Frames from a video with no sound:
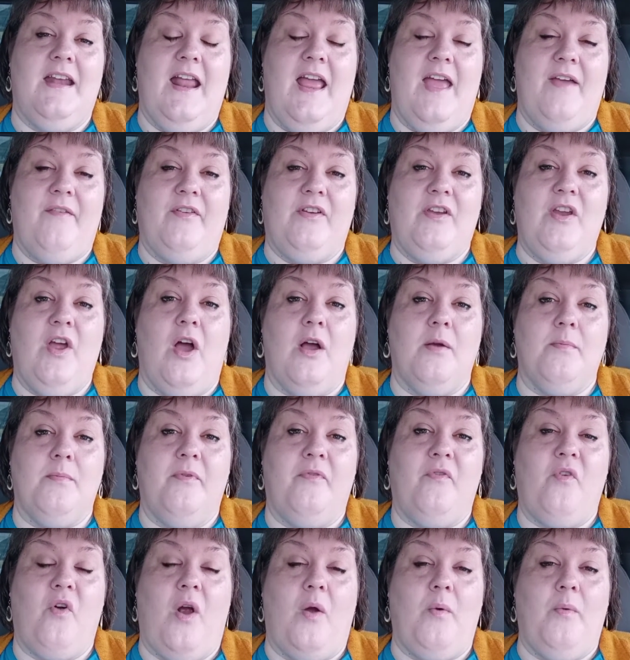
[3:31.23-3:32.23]
to have a talk
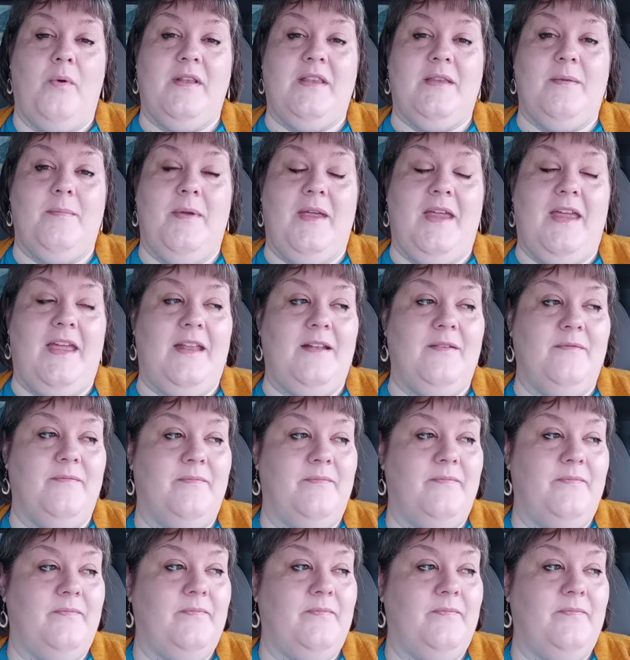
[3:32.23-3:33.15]
before I went to bed.